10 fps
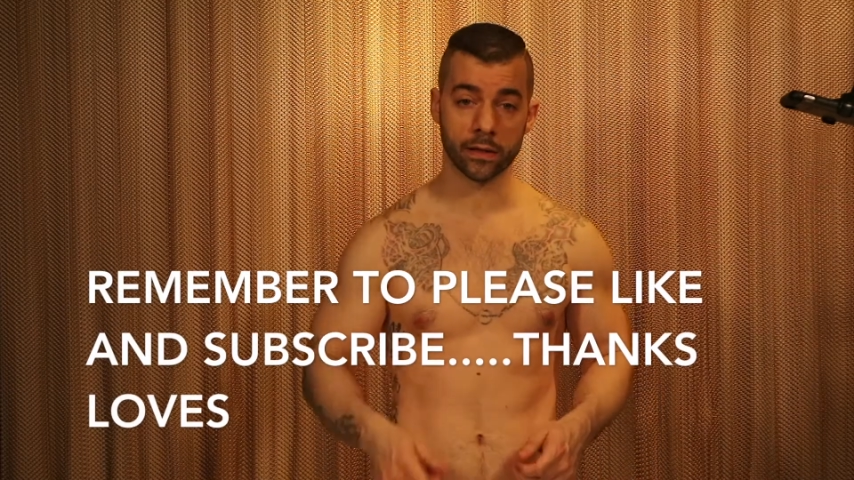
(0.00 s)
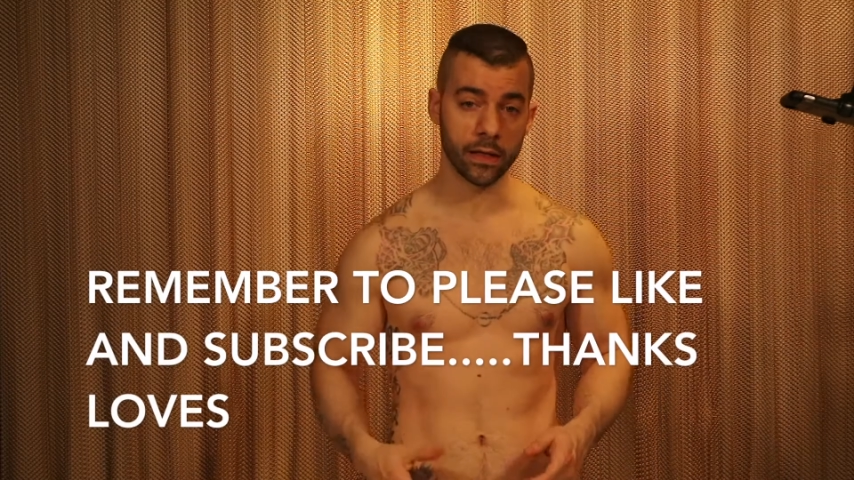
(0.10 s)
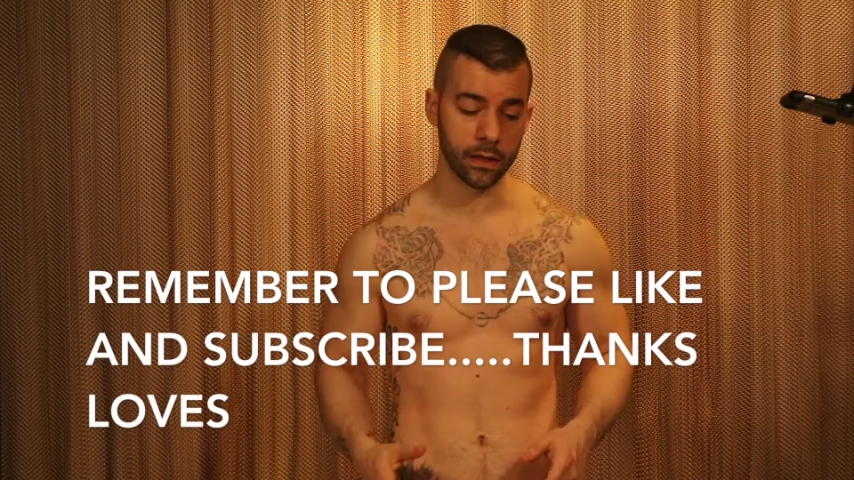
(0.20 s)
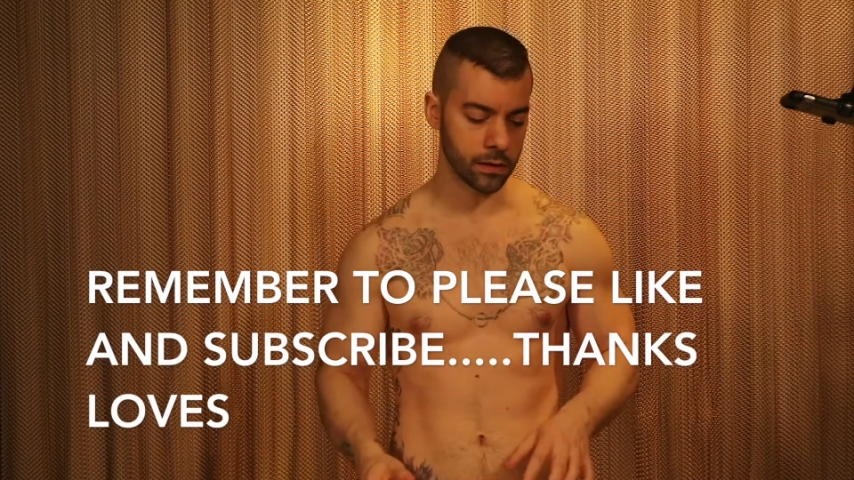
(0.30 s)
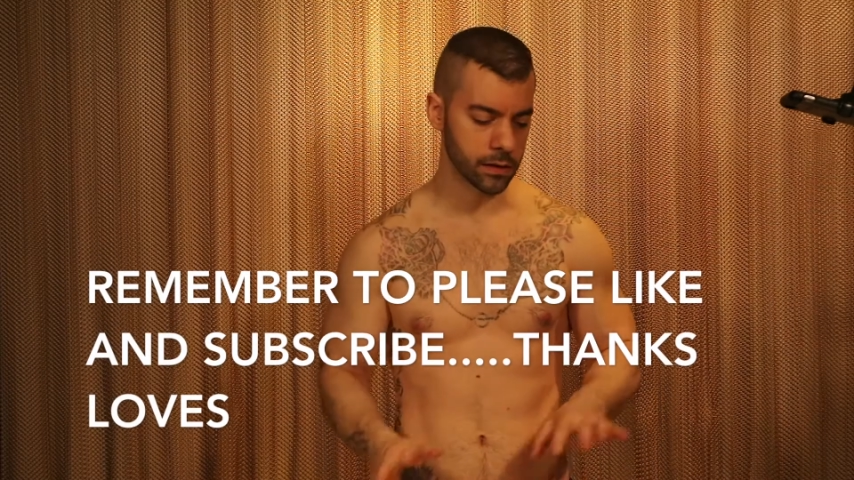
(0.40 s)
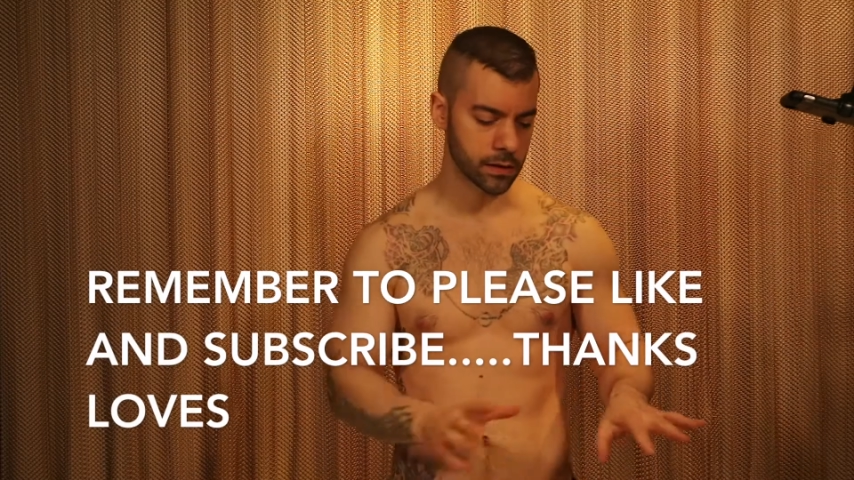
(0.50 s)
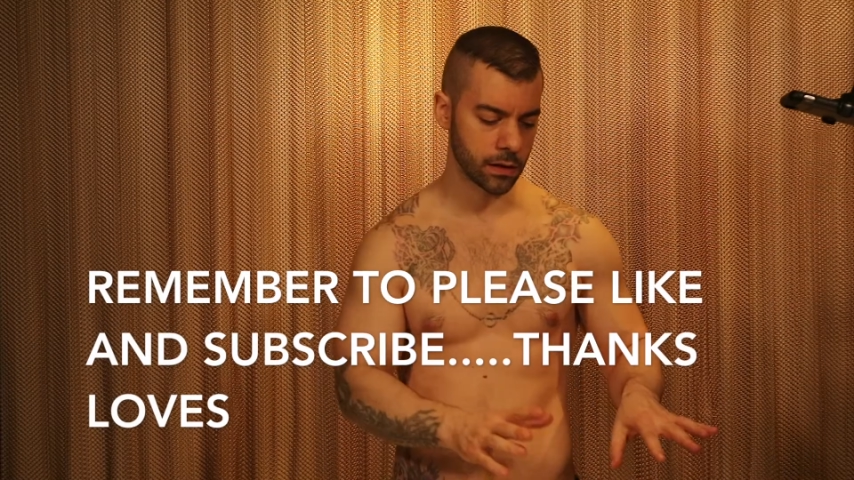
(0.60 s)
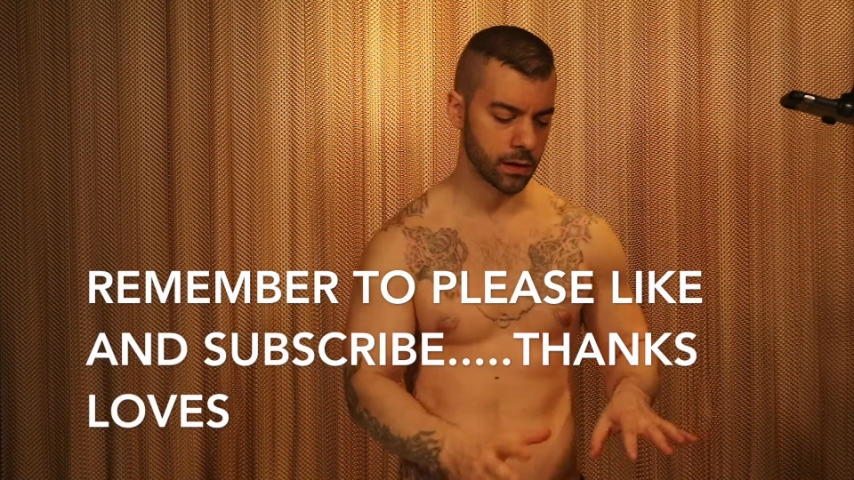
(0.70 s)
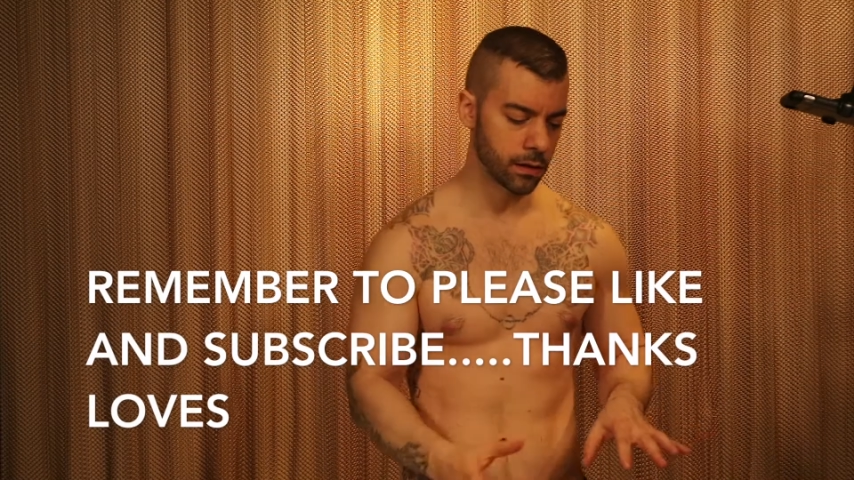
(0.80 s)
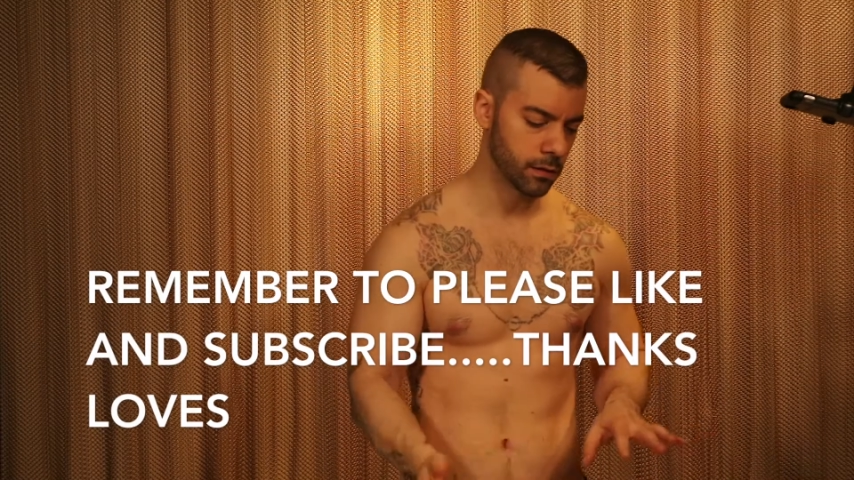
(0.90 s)
Ghee is
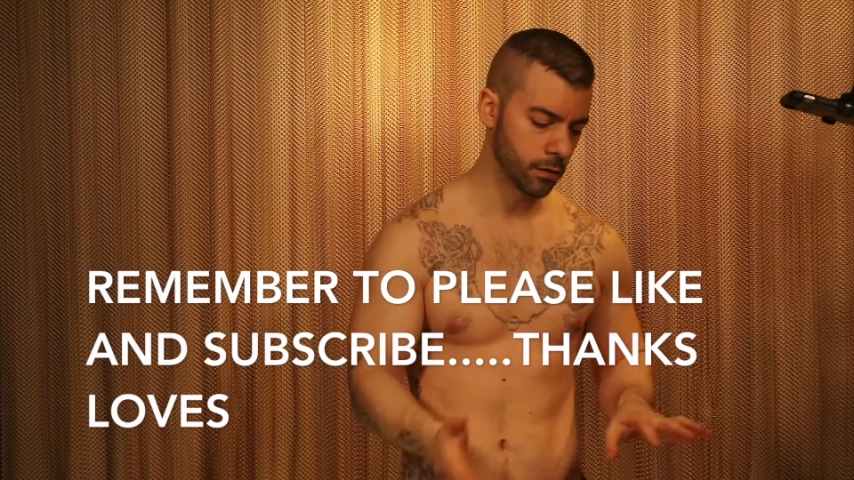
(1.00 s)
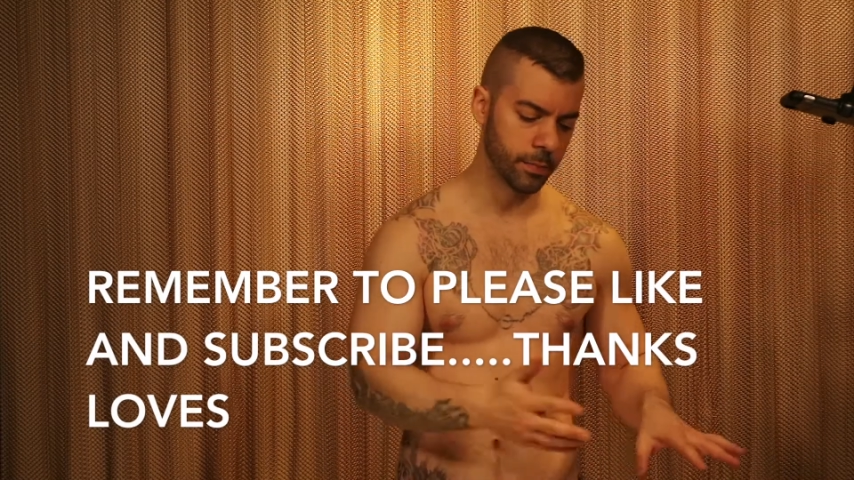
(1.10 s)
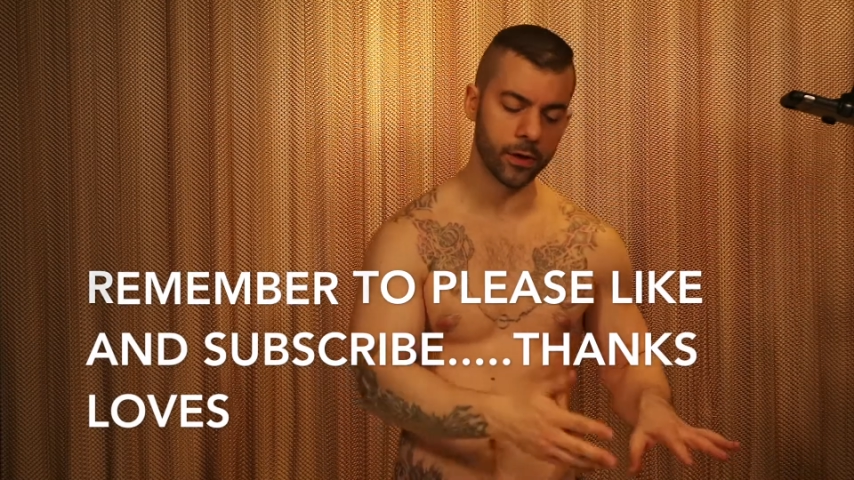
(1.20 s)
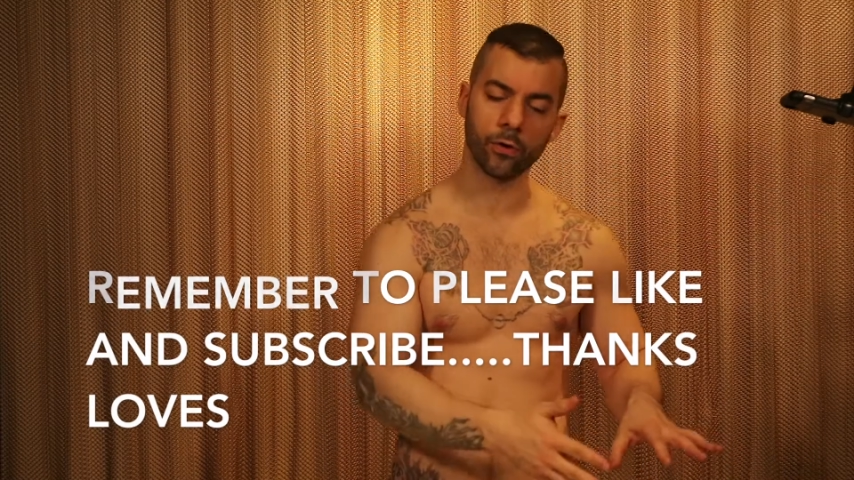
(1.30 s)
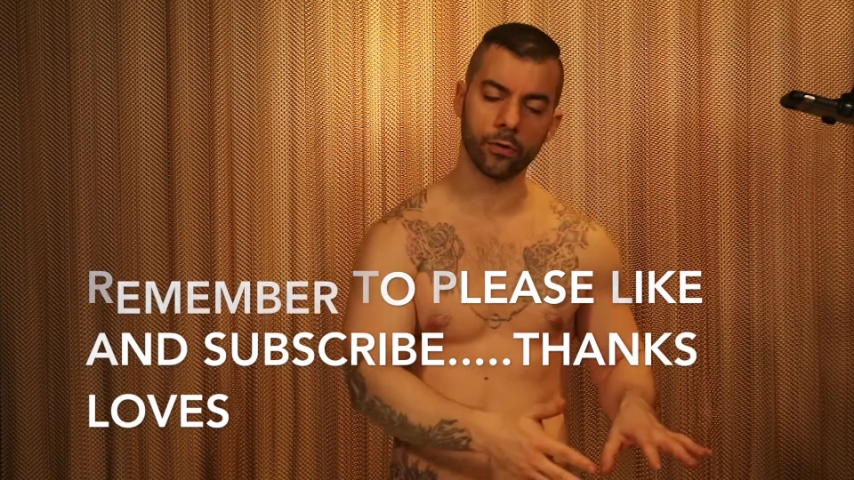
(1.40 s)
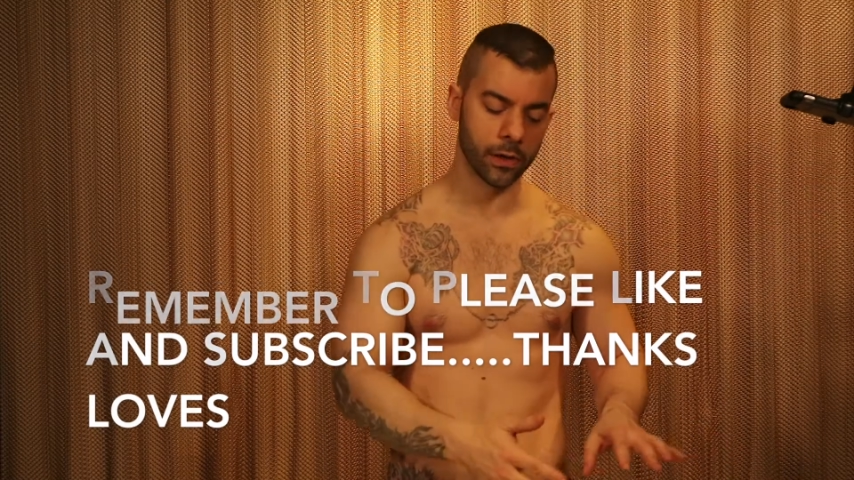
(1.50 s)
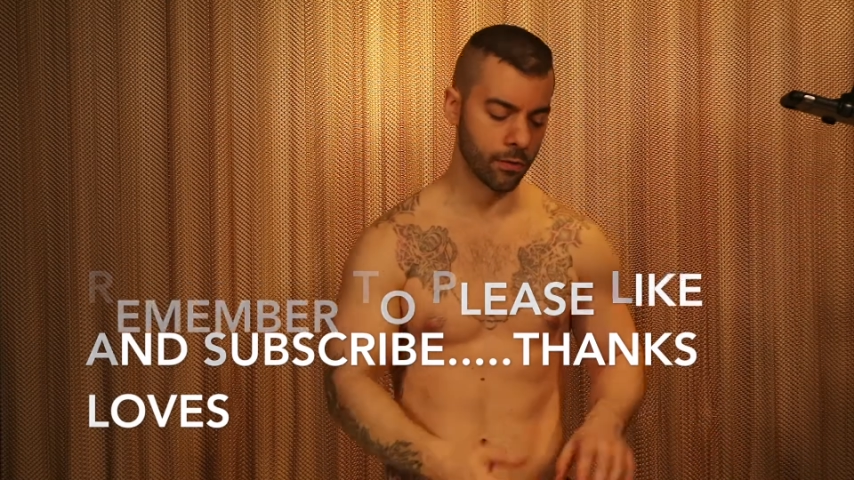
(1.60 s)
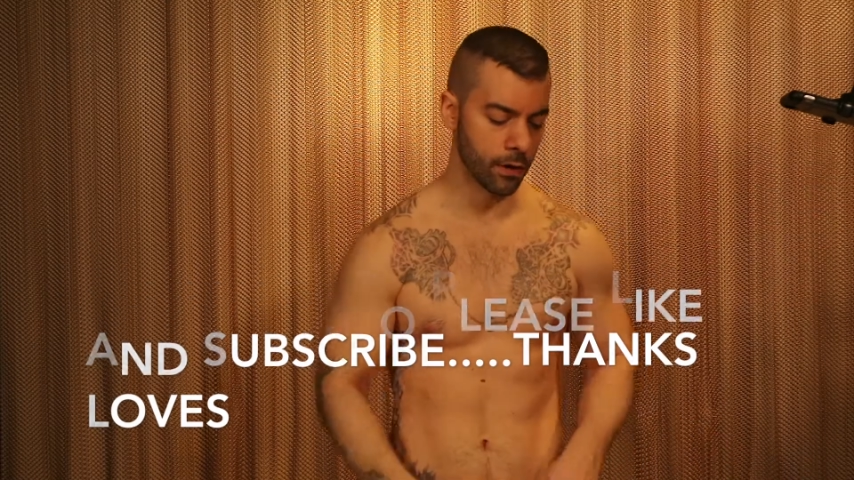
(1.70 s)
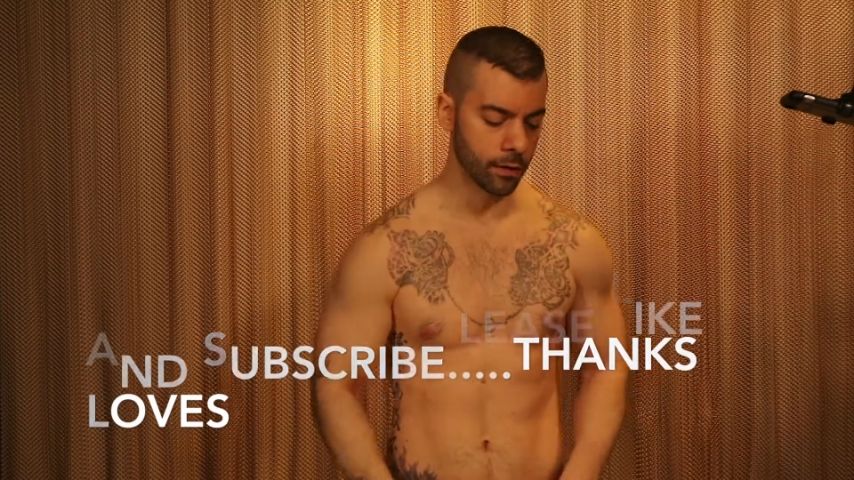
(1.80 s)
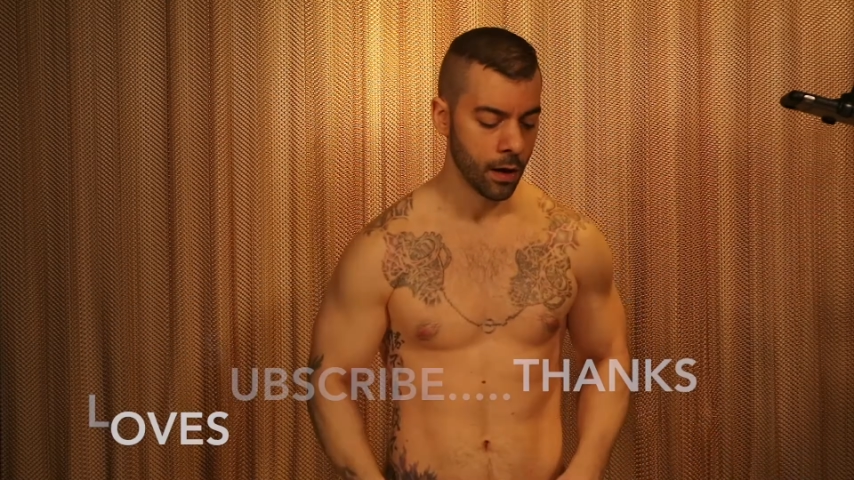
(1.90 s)
a little bit
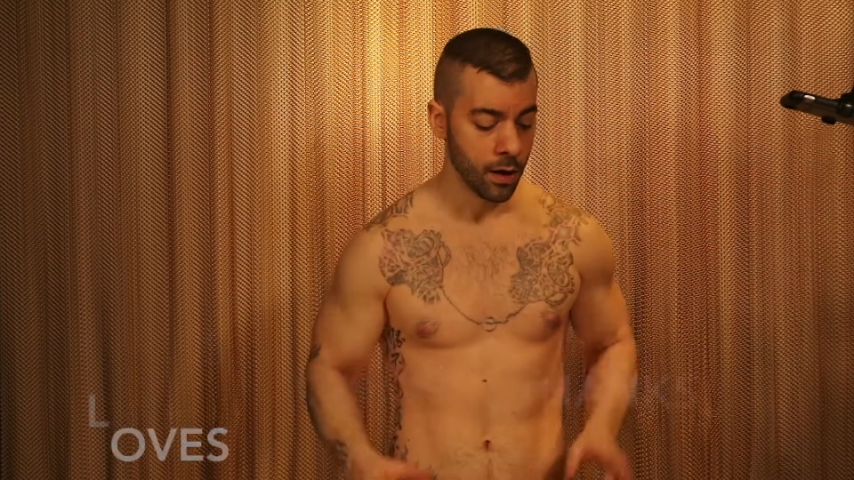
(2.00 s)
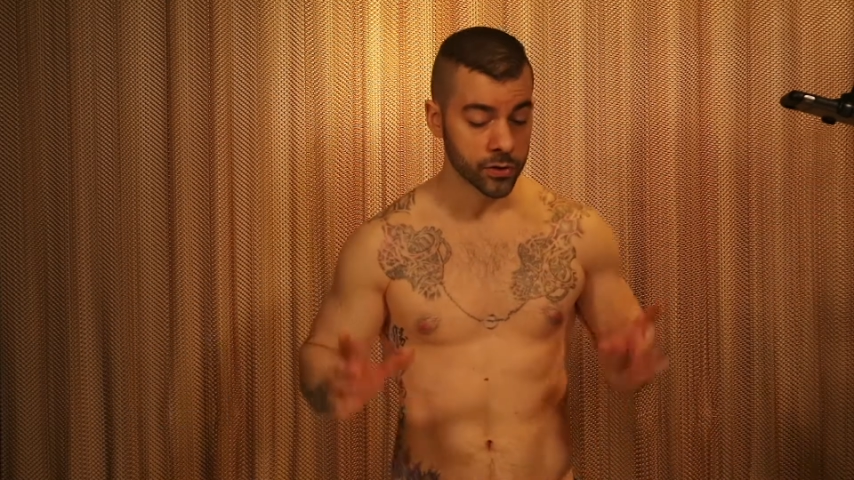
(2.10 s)
earlier on.